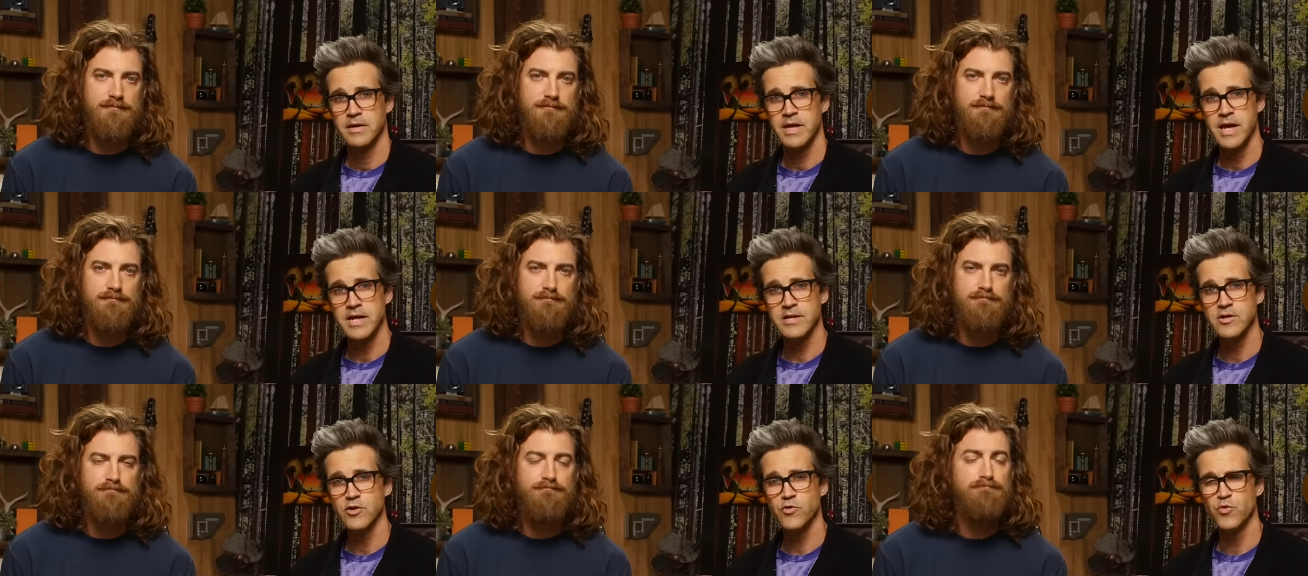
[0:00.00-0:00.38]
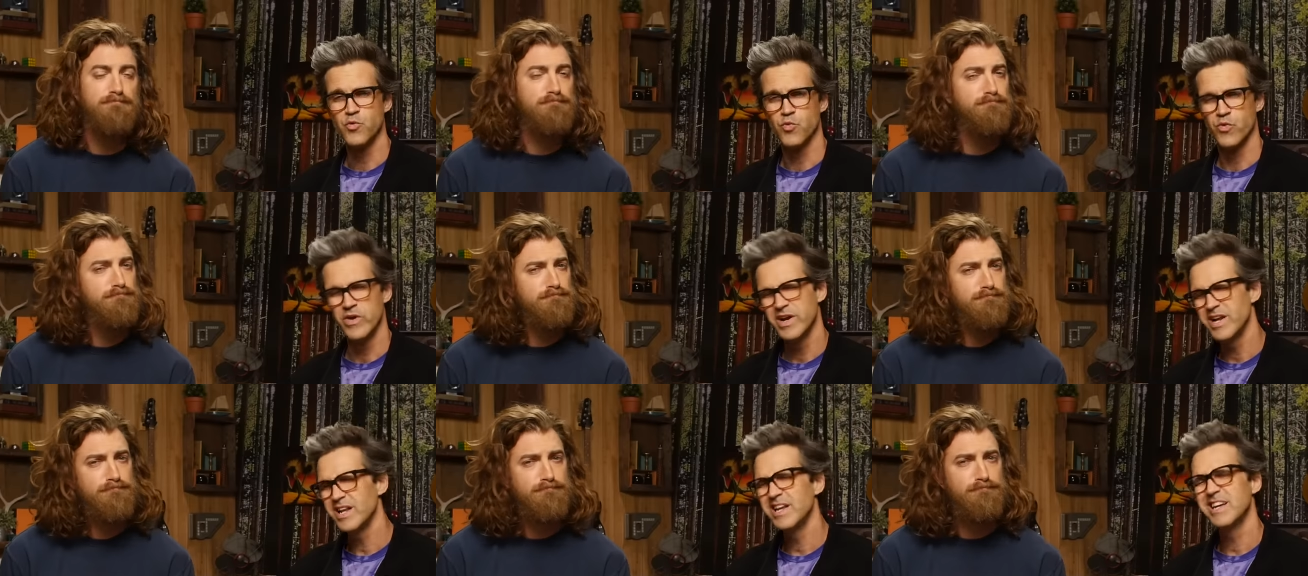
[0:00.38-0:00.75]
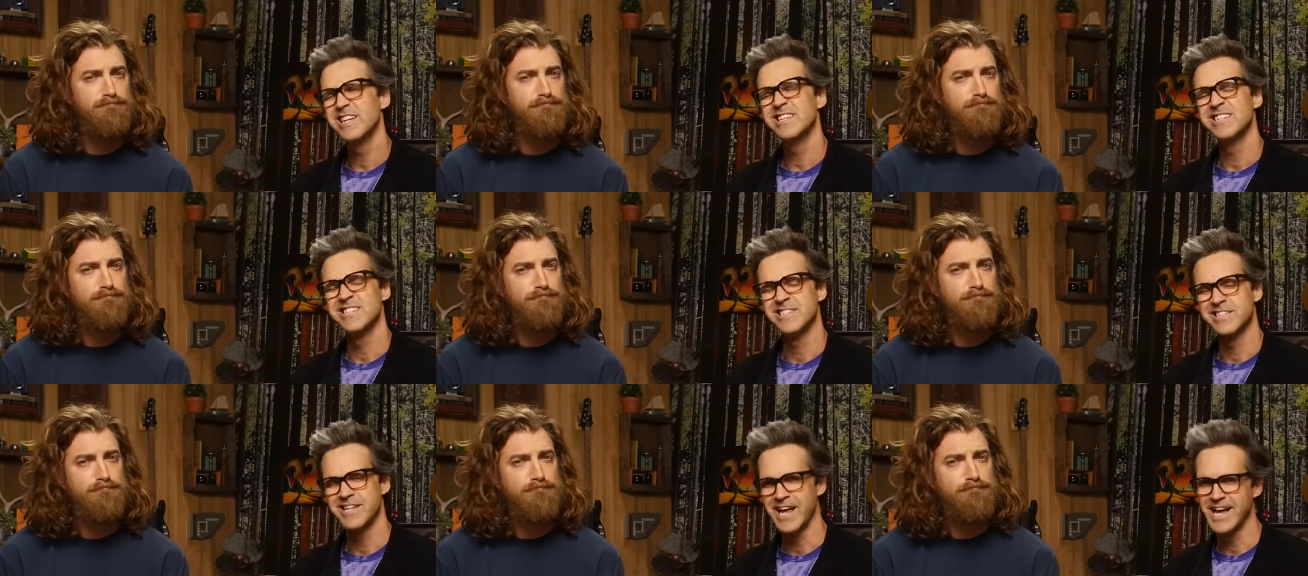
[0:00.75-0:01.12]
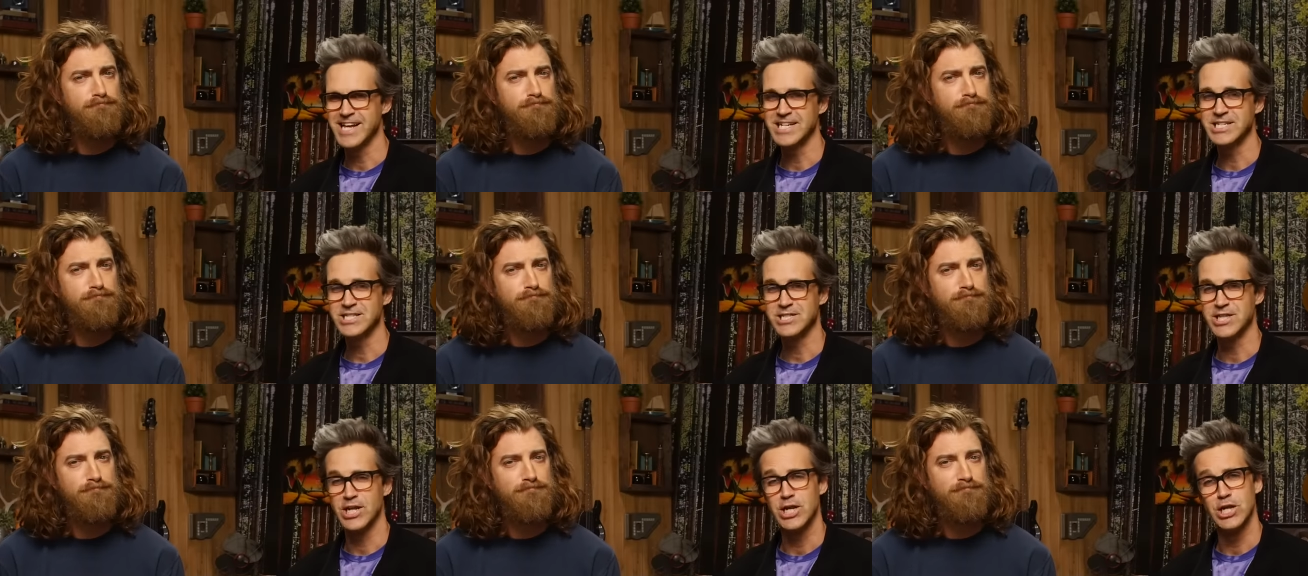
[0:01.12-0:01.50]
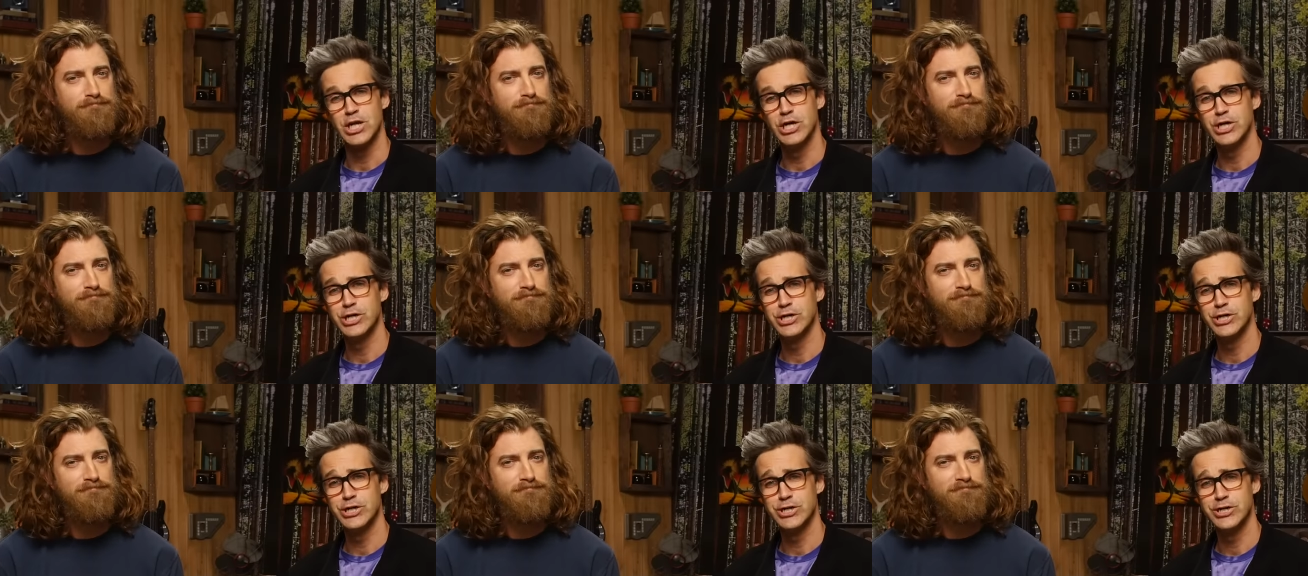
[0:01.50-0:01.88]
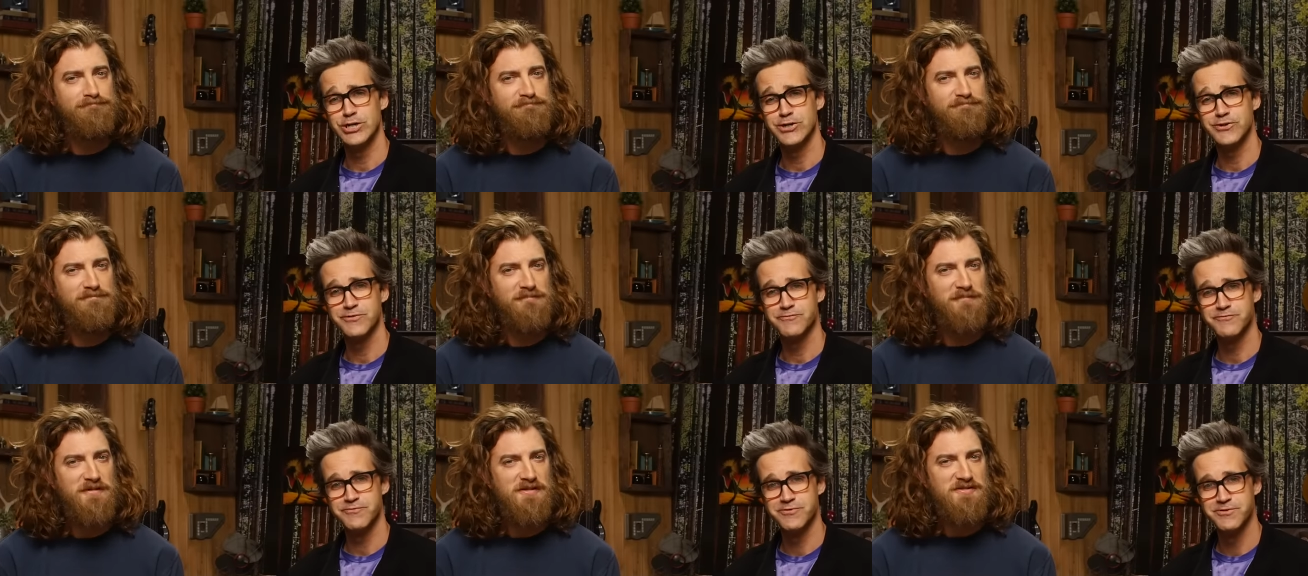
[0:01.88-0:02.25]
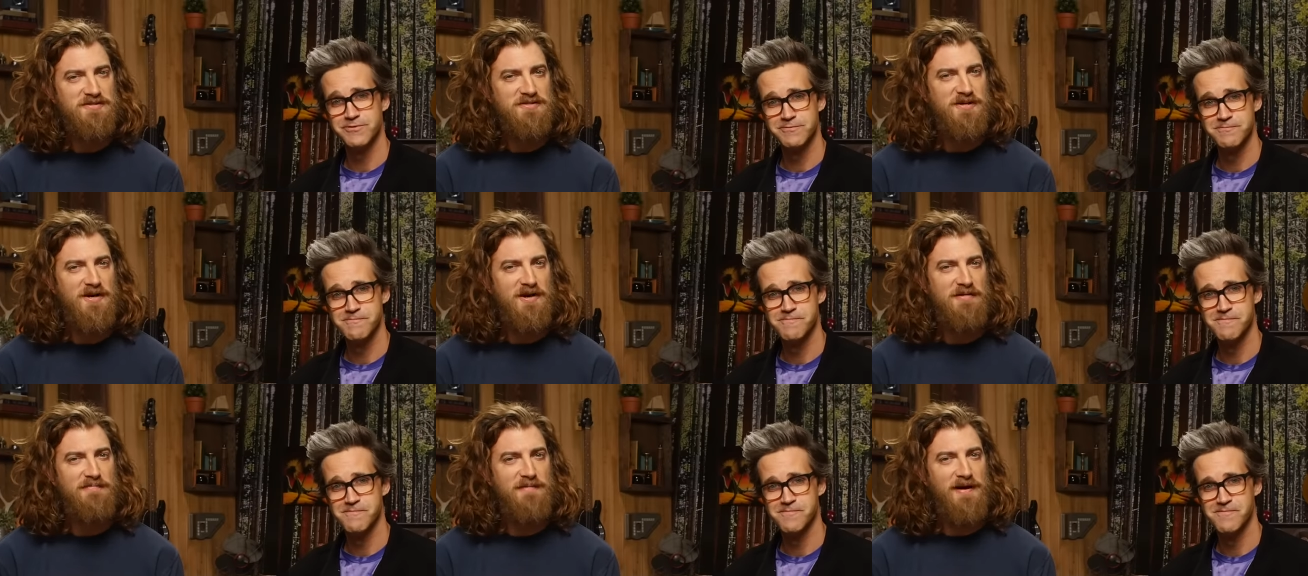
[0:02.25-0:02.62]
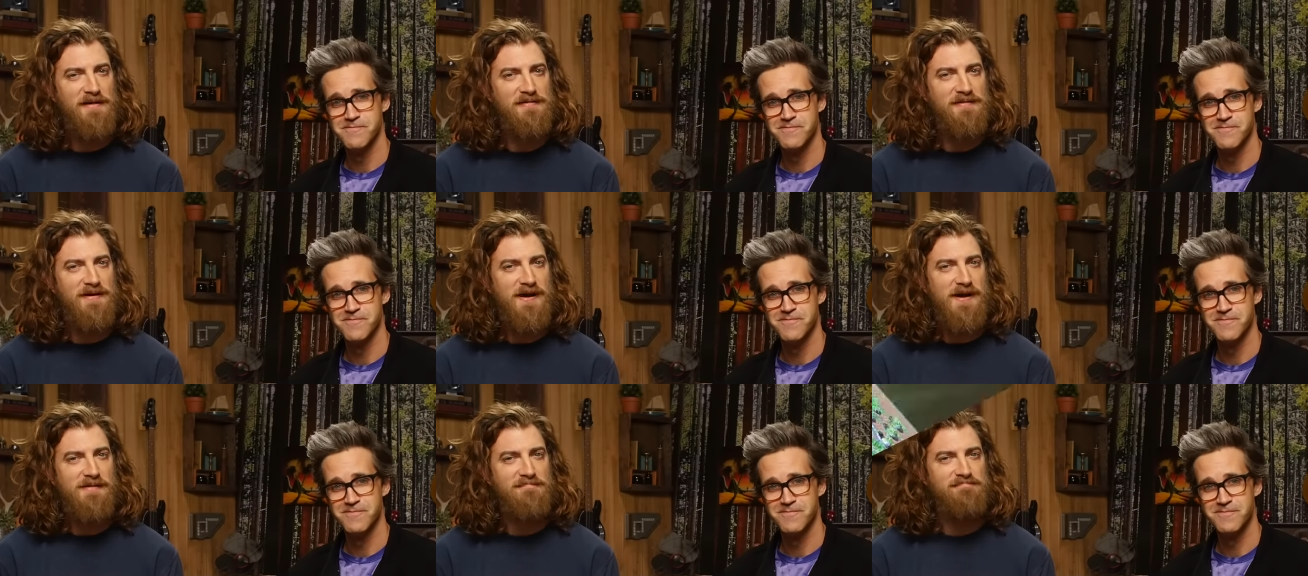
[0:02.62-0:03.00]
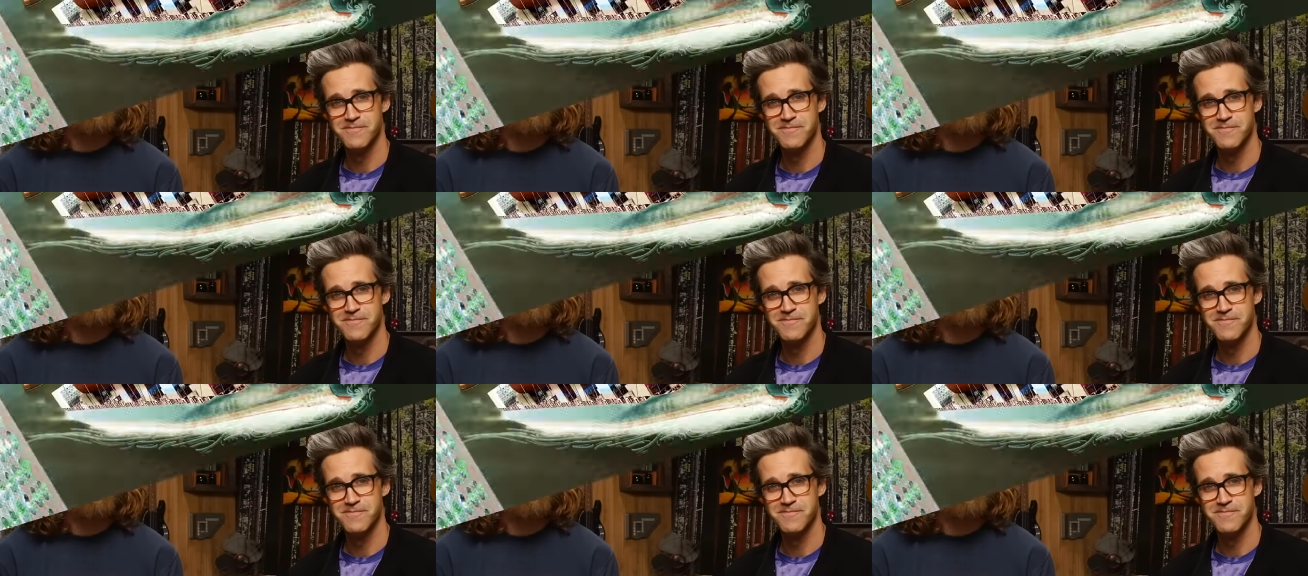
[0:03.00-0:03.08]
Speaker 1: Can you really taste the love? Let's talk about that.